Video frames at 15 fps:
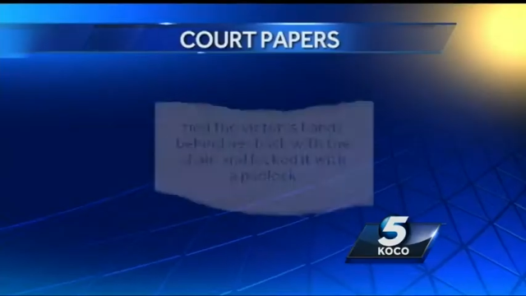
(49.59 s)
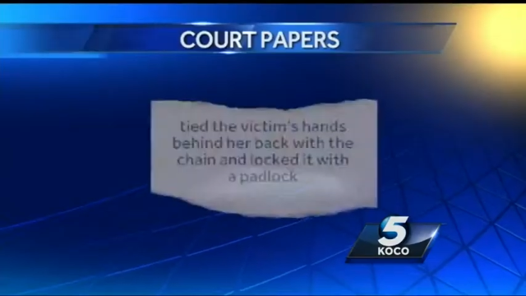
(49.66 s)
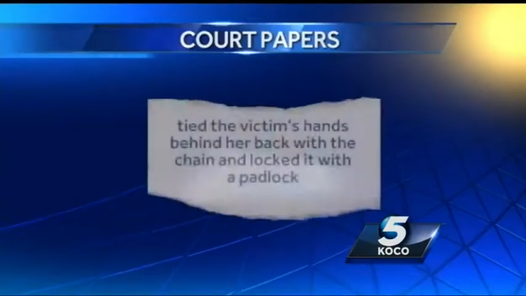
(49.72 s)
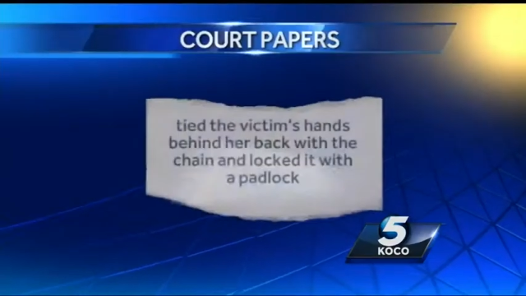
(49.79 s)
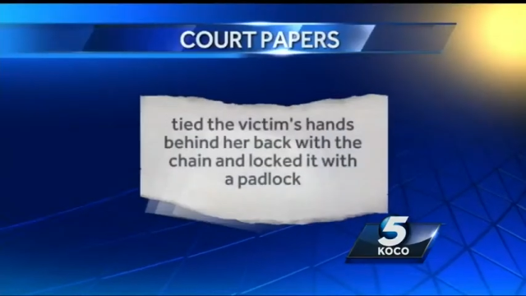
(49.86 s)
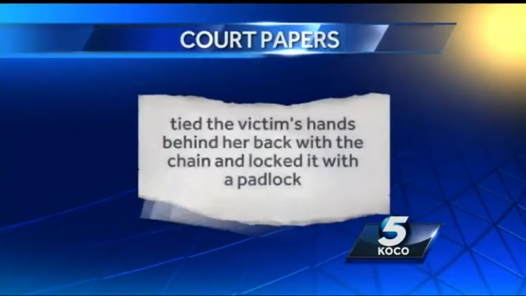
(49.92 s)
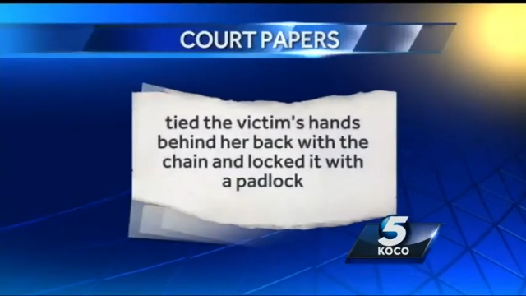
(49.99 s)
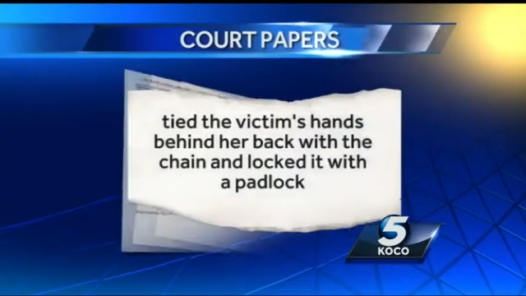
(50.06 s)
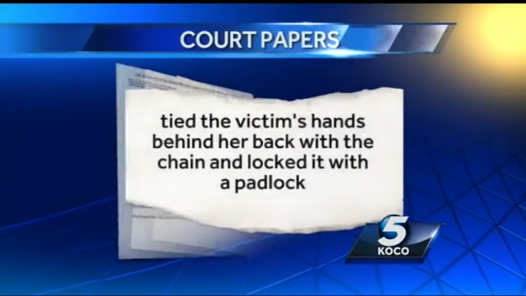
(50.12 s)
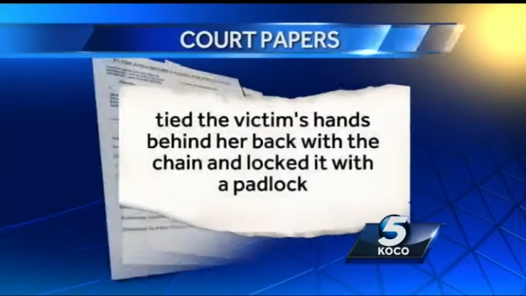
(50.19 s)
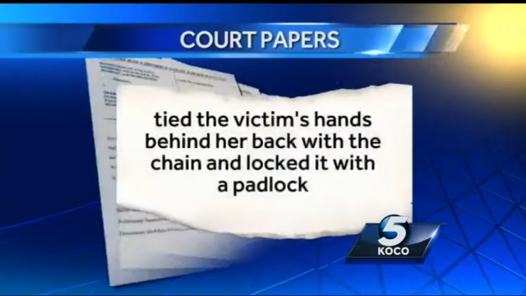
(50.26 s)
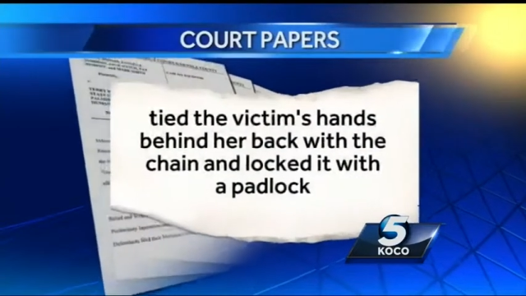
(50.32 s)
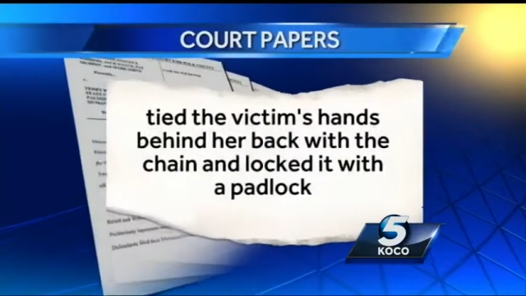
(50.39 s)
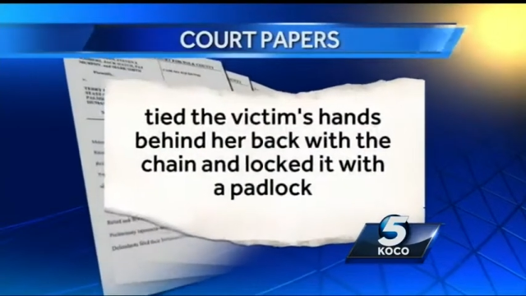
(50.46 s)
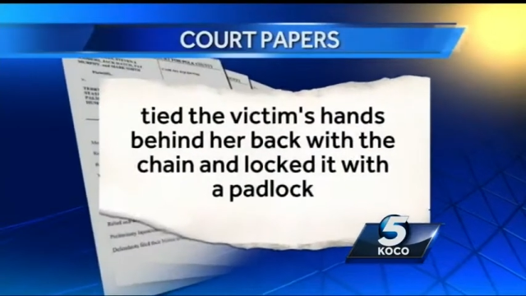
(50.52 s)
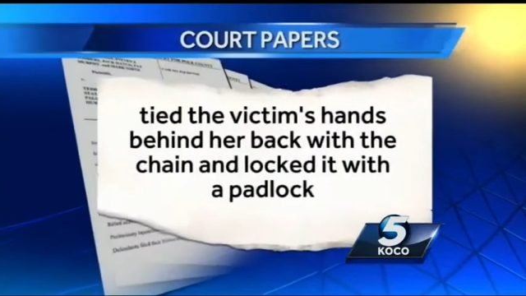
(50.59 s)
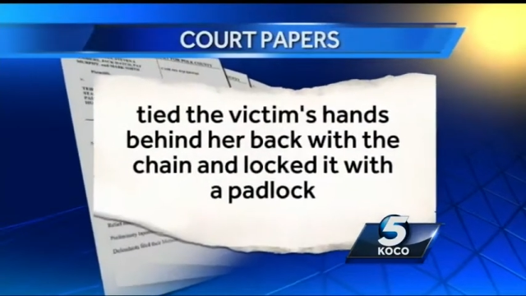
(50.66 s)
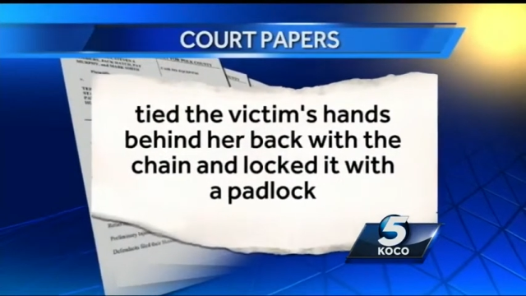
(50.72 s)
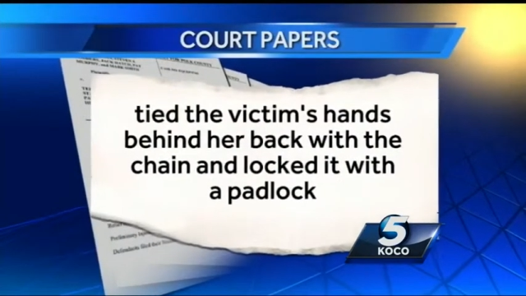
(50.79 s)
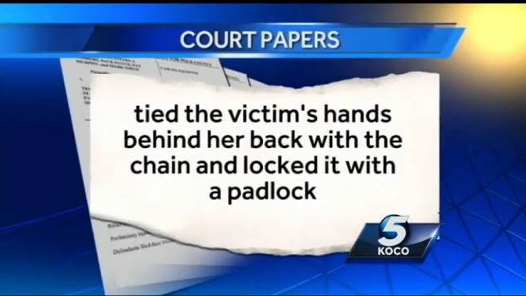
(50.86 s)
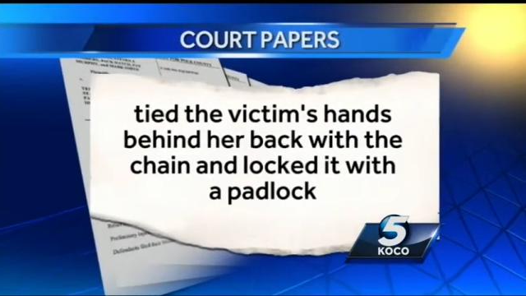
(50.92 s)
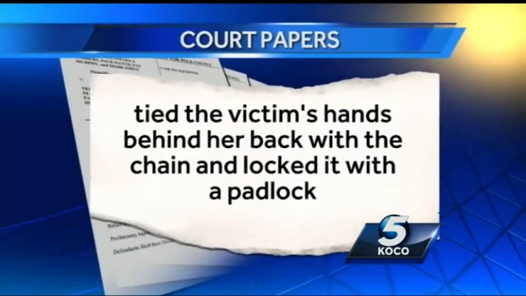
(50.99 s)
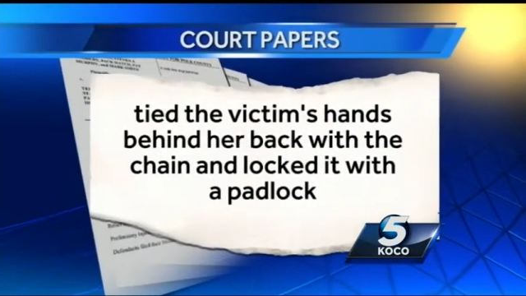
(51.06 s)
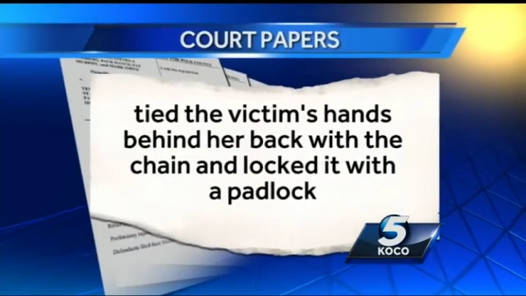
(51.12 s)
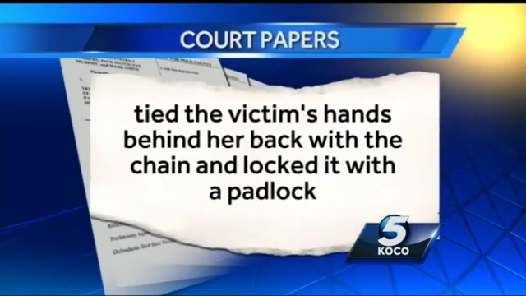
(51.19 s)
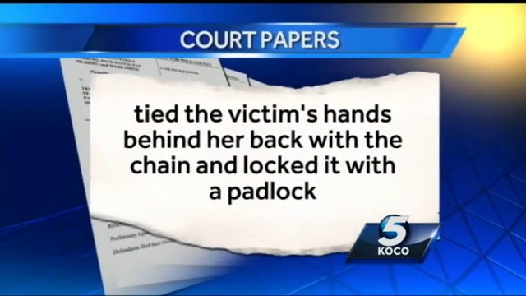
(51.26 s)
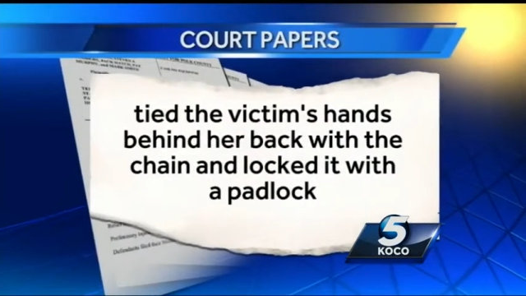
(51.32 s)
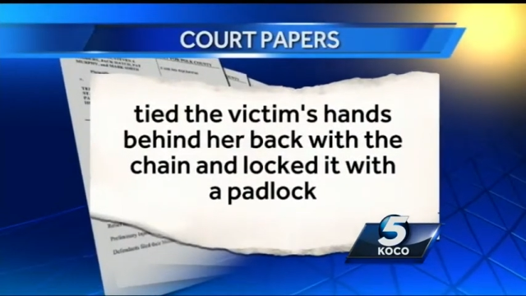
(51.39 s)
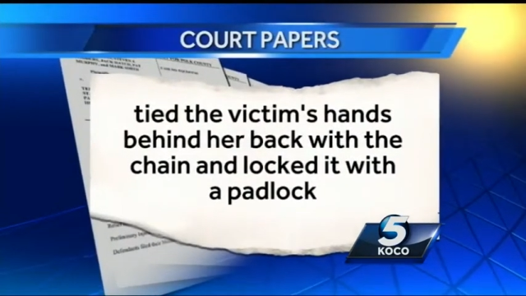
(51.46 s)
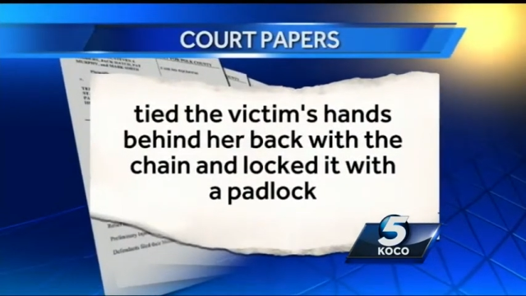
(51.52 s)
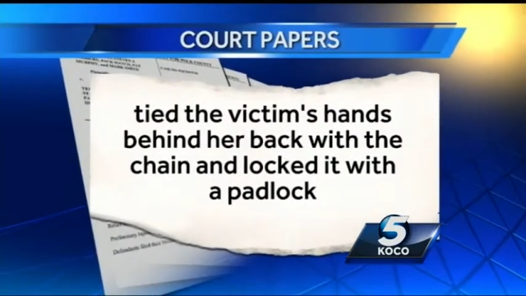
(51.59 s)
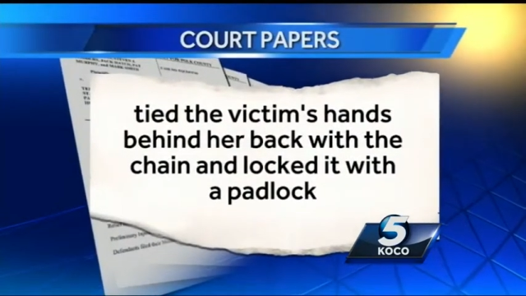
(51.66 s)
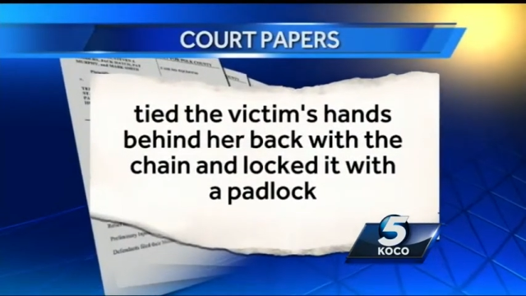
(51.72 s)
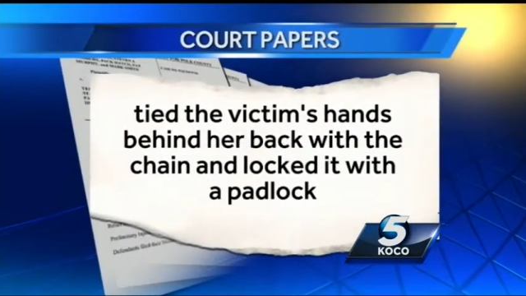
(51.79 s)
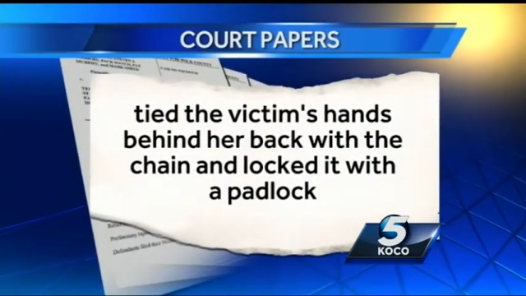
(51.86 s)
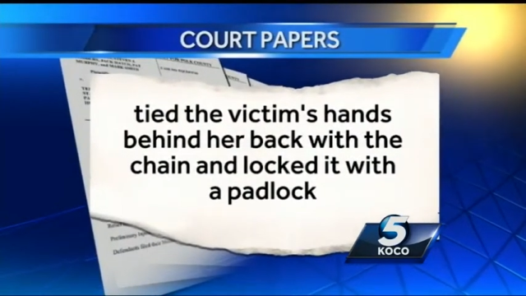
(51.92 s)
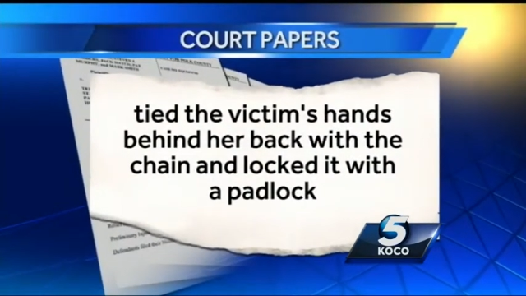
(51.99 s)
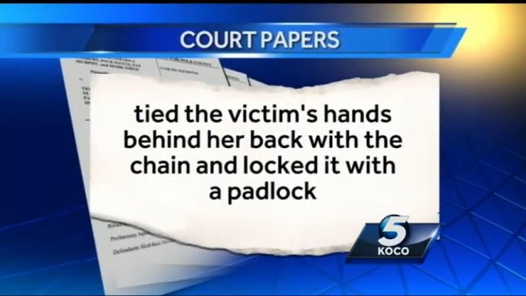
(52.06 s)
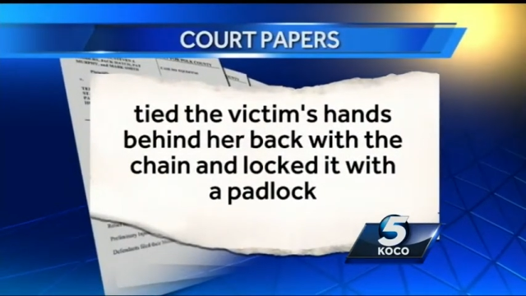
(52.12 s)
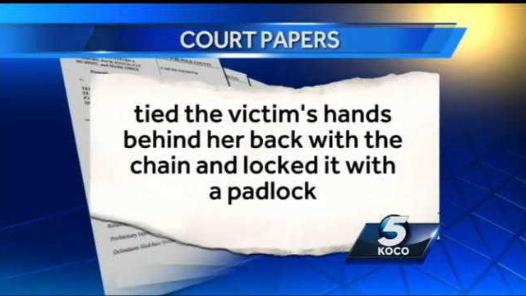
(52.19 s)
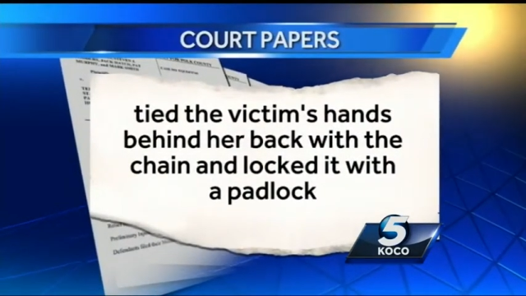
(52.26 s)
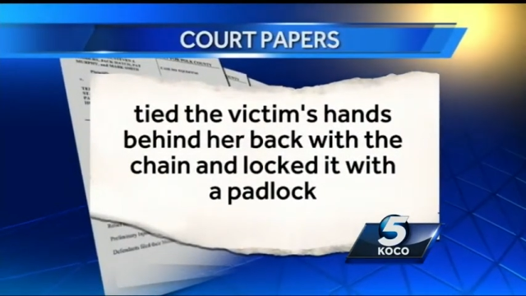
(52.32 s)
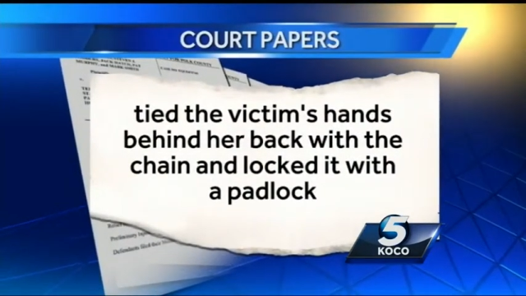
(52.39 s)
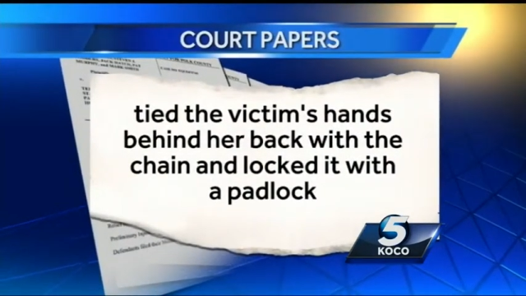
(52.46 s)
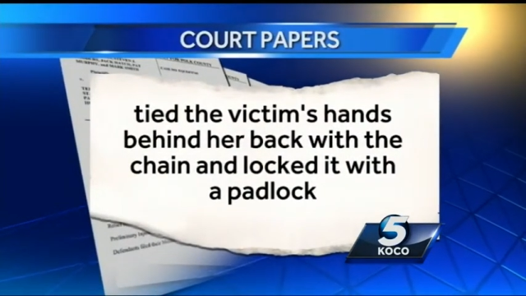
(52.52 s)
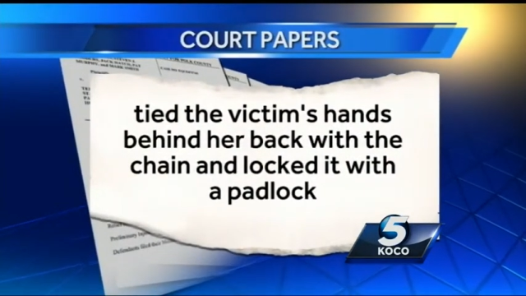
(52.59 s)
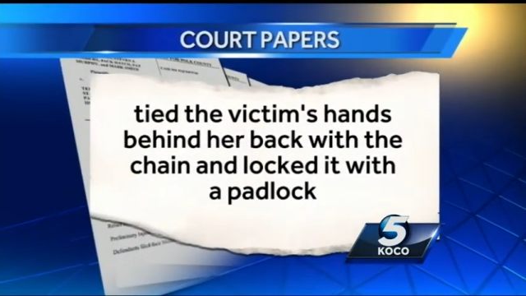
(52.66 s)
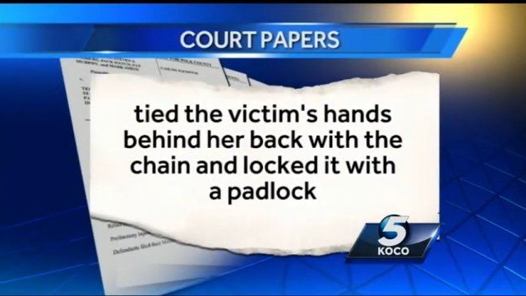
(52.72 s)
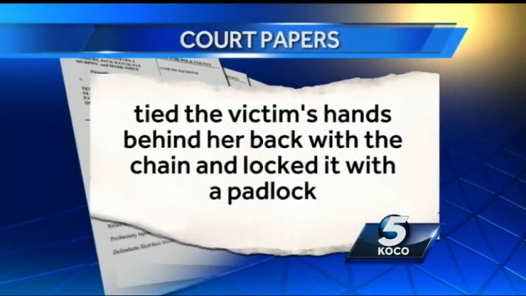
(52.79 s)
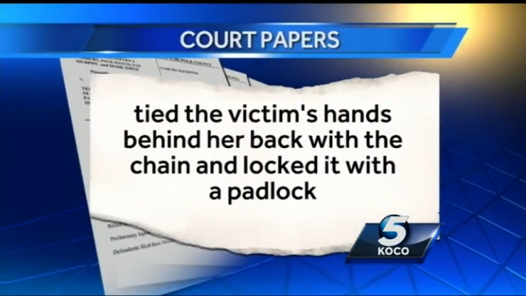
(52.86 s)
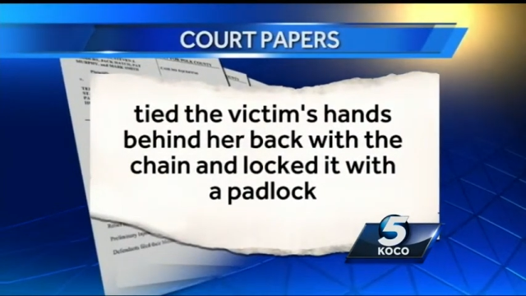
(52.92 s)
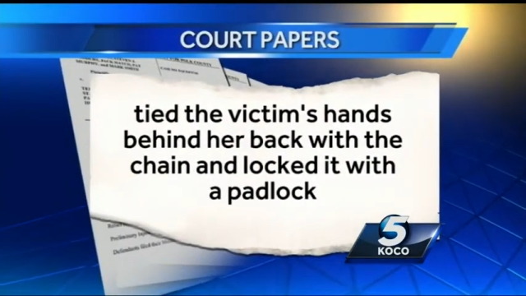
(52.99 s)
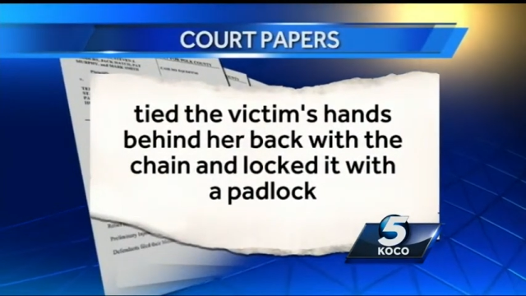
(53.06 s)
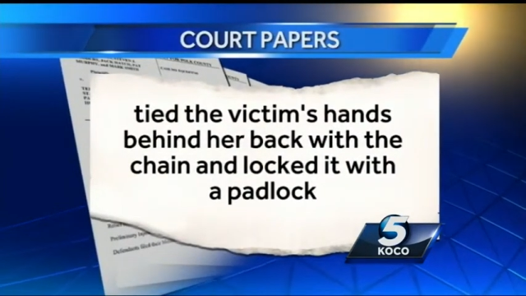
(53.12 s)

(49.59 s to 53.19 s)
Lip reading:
[unreadable: no face in view]